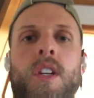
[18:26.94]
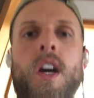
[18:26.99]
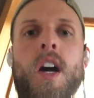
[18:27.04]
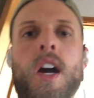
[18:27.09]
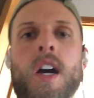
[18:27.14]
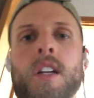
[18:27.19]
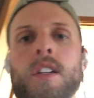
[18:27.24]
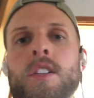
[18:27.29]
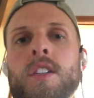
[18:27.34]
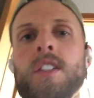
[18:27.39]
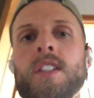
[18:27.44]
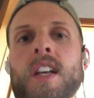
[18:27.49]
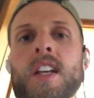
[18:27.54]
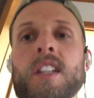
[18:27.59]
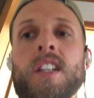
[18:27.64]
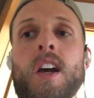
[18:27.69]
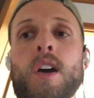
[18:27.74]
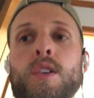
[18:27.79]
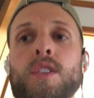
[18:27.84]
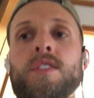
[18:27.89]
died just
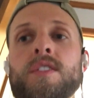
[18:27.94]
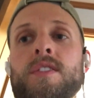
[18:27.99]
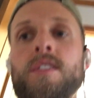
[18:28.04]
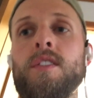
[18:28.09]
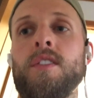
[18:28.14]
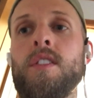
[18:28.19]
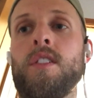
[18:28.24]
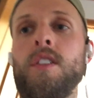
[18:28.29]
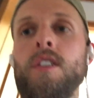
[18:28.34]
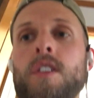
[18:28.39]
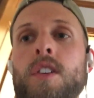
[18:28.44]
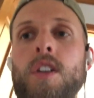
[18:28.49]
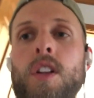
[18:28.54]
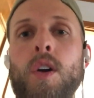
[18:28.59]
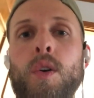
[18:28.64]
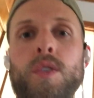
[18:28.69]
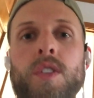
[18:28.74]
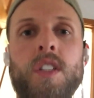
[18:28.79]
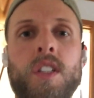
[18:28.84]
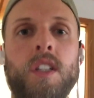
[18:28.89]
as I was
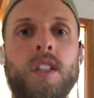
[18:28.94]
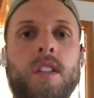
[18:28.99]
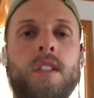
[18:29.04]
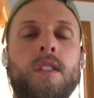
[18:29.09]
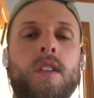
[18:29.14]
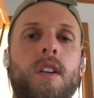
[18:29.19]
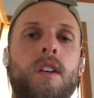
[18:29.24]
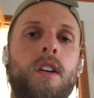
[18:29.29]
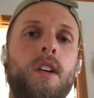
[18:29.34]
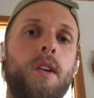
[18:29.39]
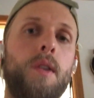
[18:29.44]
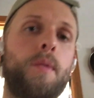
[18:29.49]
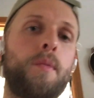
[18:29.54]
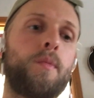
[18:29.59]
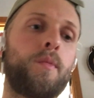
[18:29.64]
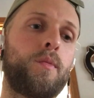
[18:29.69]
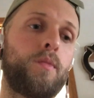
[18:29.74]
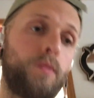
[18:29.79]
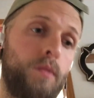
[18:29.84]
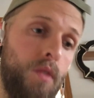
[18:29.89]
closing,
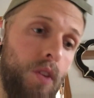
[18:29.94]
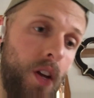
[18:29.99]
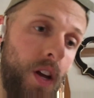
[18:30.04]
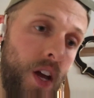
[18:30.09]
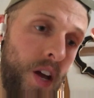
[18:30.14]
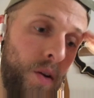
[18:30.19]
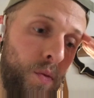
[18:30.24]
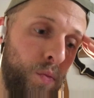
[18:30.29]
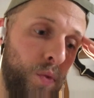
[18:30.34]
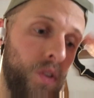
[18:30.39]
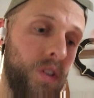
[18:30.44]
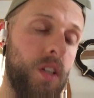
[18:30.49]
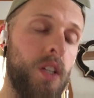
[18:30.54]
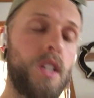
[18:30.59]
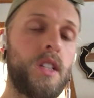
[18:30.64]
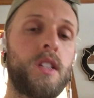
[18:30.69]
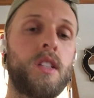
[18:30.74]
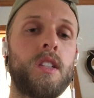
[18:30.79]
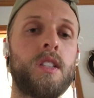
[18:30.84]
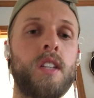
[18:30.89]
and really
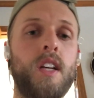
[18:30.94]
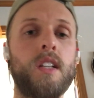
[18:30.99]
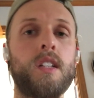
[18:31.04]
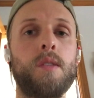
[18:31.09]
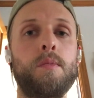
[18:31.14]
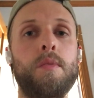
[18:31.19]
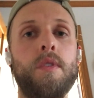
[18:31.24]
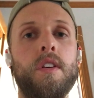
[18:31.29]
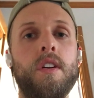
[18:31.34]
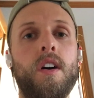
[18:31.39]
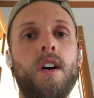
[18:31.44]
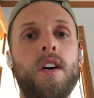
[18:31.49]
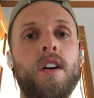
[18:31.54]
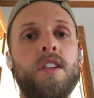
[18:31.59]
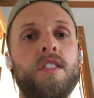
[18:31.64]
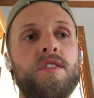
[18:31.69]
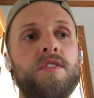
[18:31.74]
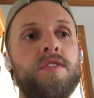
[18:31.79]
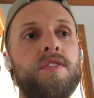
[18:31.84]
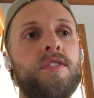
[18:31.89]
it's the sentiment
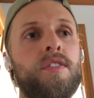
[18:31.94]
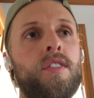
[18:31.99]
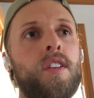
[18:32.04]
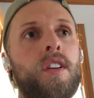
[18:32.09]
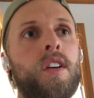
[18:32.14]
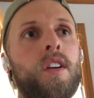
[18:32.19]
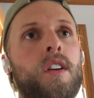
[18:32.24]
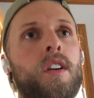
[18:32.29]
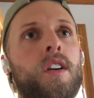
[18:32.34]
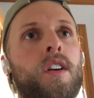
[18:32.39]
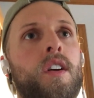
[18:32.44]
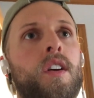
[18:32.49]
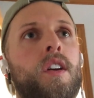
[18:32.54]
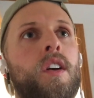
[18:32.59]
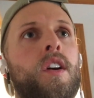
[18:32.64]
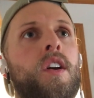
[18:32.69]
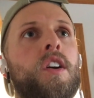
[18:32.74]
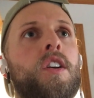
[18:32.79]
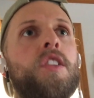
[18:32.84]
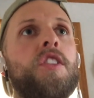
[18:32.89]
of
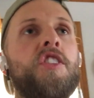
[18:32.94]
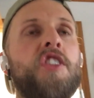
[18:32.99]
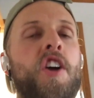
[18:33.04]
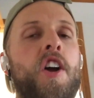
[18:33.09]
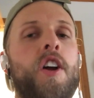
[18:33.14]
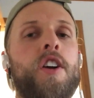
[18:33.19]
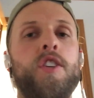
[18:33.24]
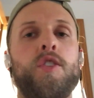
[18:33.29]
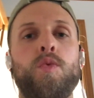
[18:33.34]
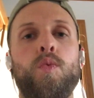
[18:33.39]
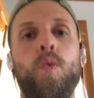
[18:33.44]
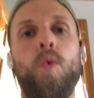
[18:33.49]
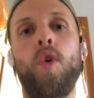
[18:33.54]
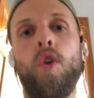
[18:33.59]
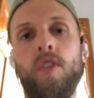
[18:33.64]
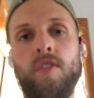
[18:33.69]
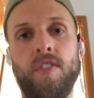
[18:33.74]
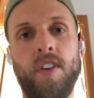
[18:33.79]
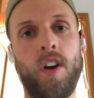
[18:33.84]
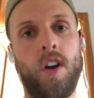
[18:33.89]
there's
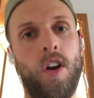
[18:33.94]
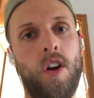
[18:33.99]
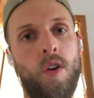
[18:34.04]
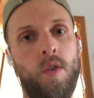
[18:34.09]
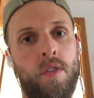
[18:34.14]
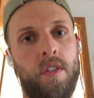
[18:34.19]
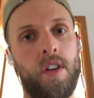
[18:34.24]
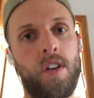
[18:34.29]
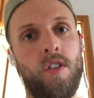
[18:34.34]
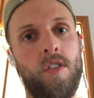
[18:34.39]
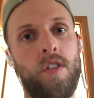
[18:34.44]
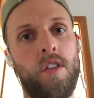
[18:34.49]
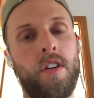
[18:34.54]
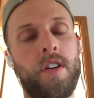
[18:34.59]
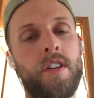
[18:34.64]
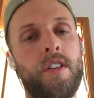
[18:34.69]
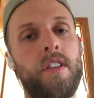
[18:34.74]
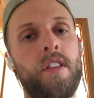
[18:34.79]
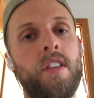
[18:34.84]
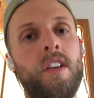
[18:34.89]
warfare going on
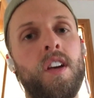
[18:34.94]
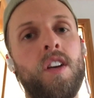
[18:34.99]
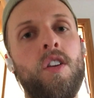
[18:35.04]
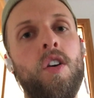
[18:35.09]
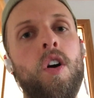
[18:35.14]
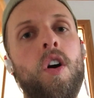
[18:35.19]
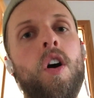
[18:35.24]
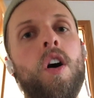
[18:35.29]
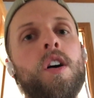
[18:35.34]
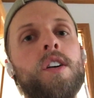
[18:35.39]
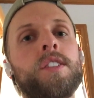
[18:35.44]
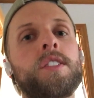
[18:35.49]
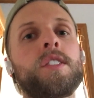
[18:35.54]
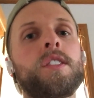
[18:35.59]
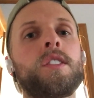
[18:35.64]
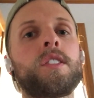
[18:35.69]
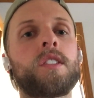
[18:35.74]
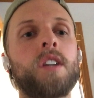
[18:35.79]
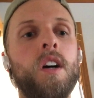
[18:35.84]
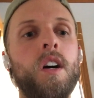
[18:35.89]
that
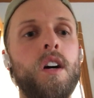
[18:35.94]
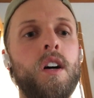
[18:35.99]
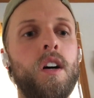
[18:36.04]
causes